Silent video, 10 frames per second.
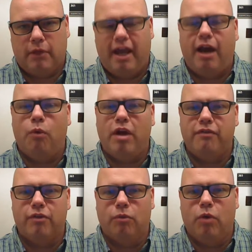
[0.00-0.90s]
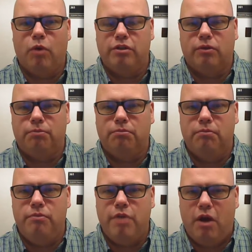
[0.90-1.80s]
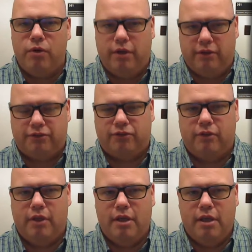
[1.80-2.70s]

However, what you'll notice